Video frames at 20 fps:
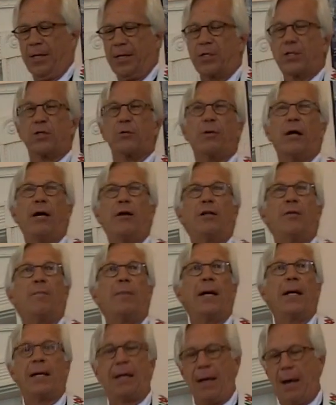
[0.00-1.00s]
surrounded
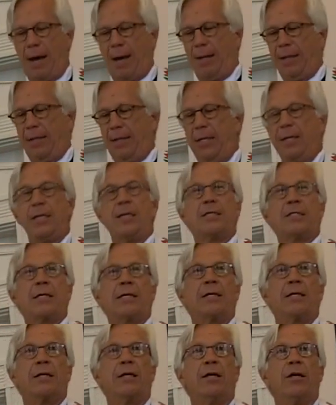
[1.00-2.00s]
by colleagues
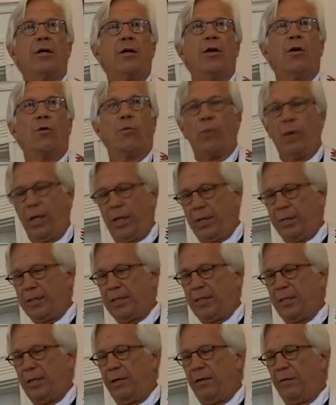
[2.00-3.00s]
and
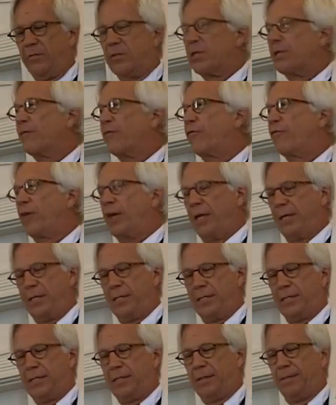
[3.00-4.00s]
relatives and
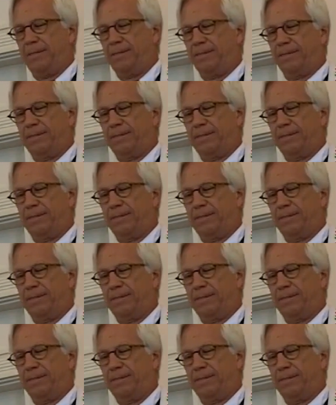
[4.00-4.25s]
friends.